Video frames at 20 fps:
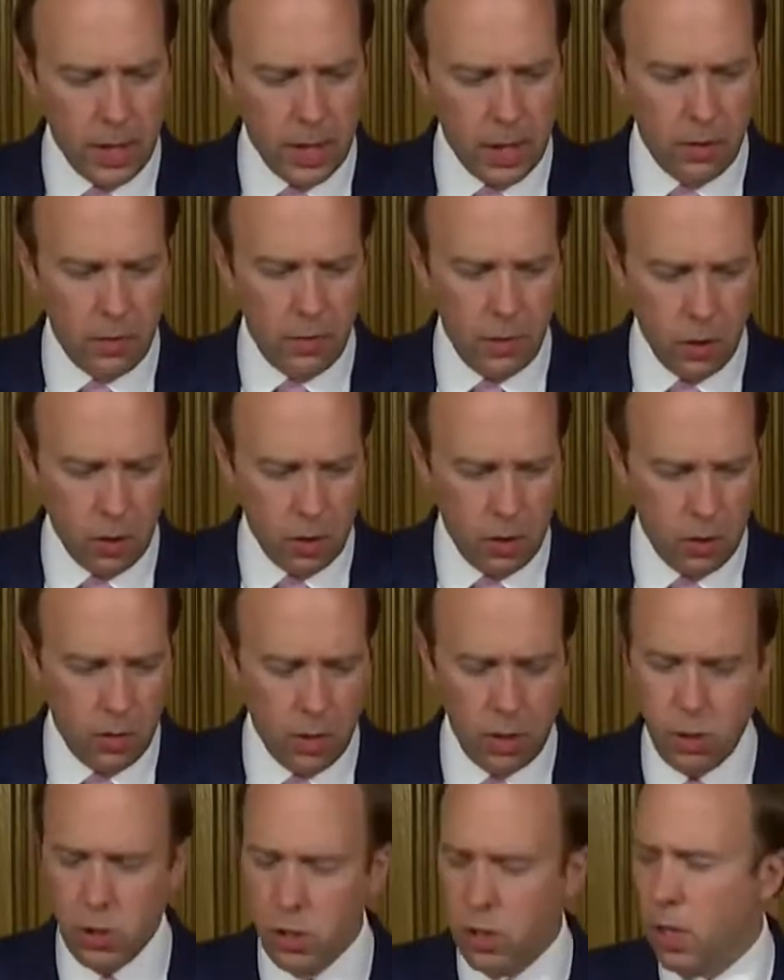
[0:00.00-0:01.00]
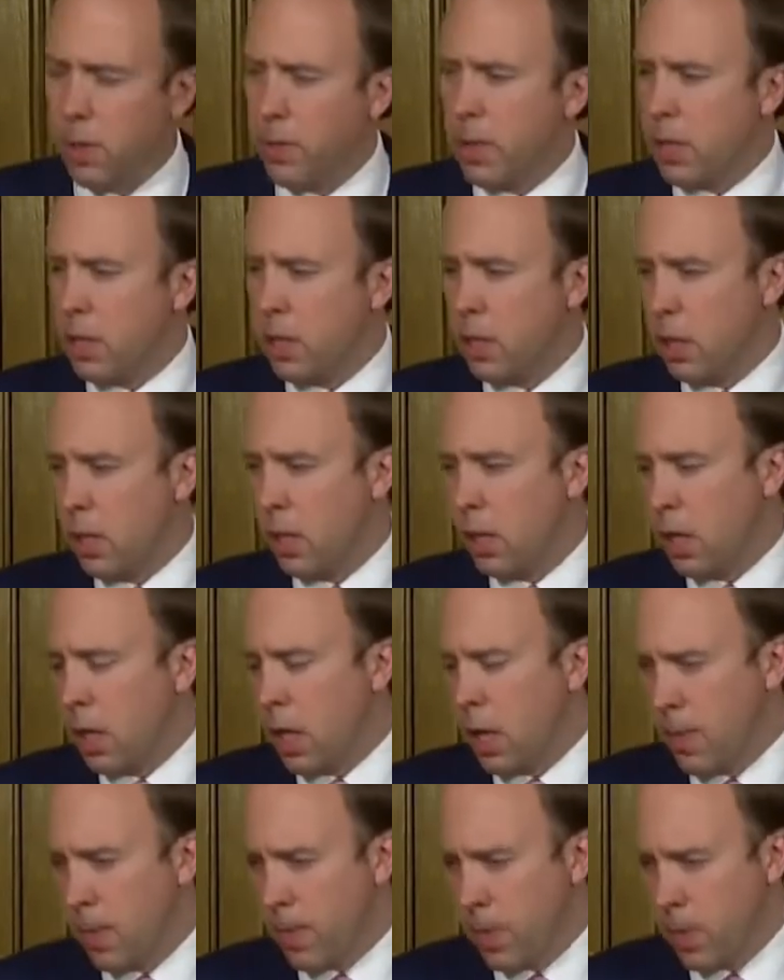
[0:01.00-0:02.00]
thank you for your question, Ahmed. The
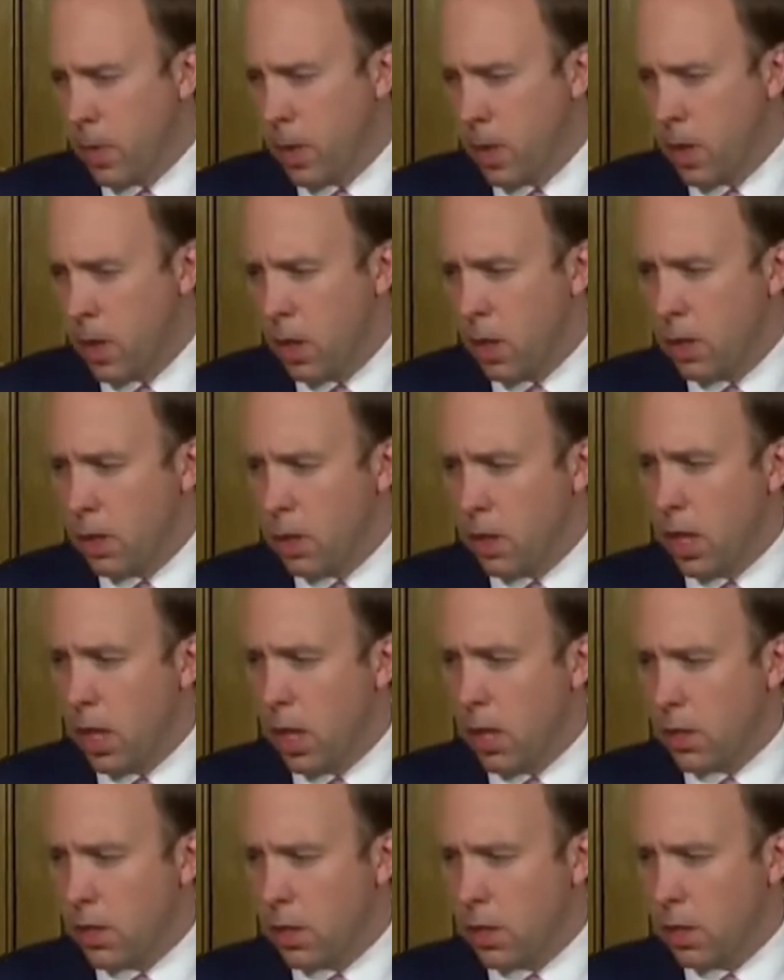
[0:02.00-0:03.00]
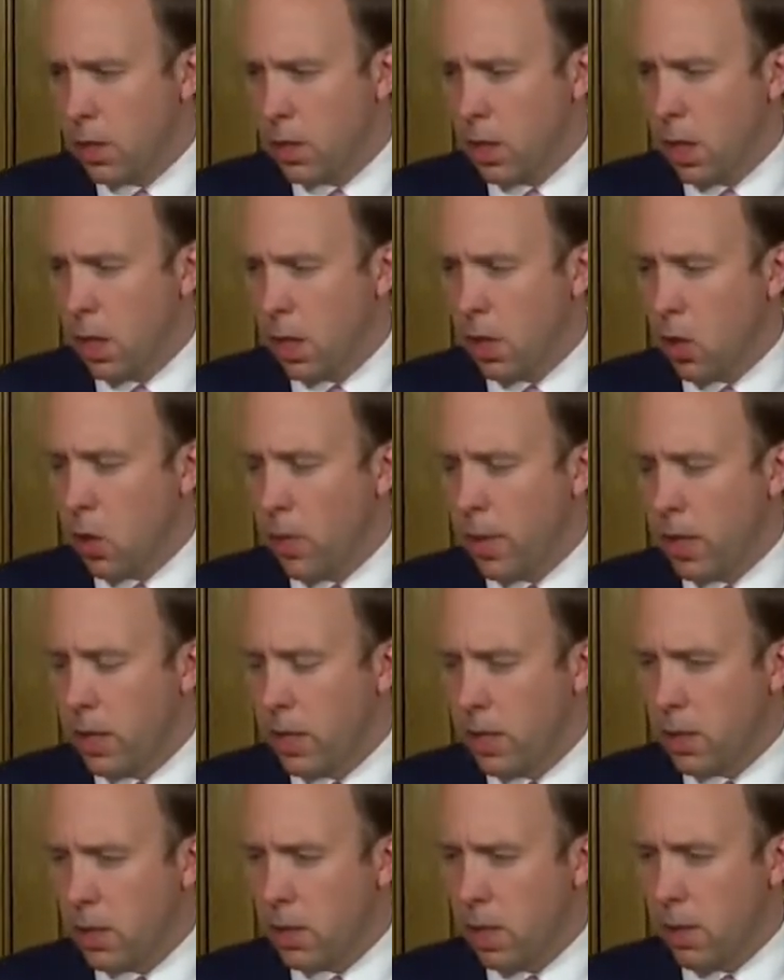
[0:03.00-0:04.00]
last
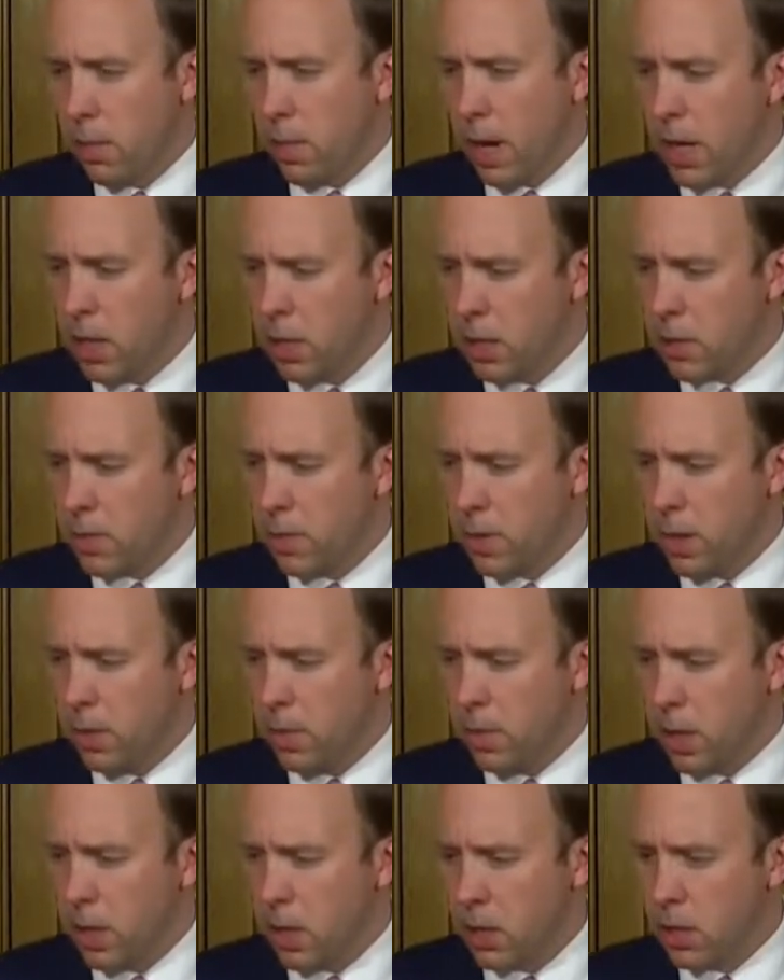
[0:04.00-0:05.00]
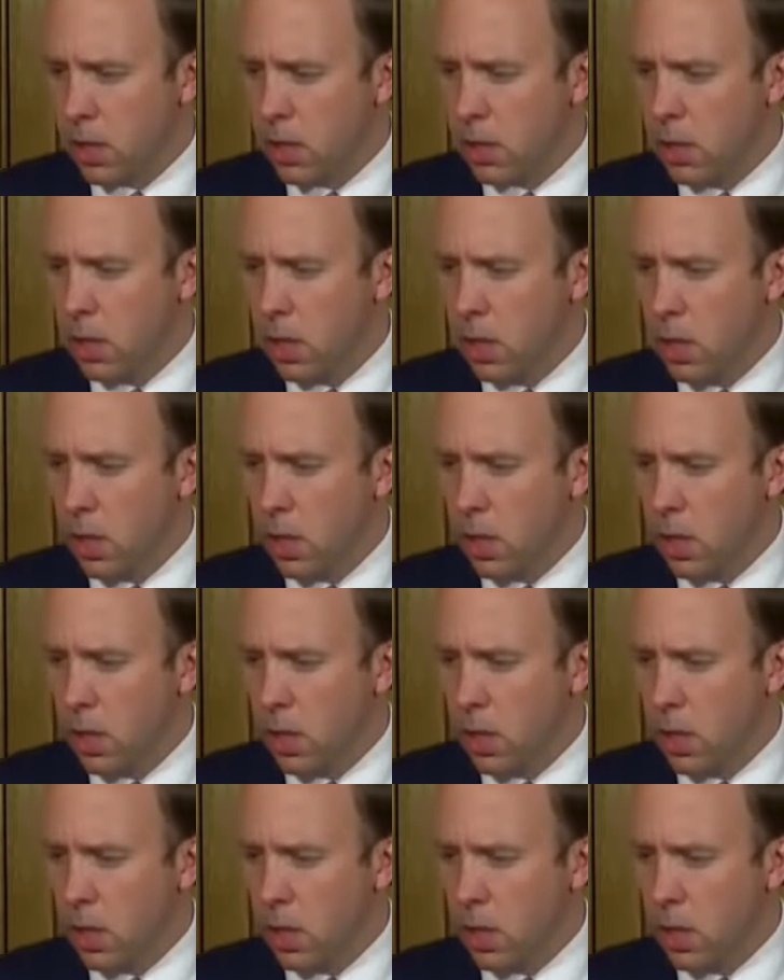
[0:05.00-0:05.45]
comment pains me, because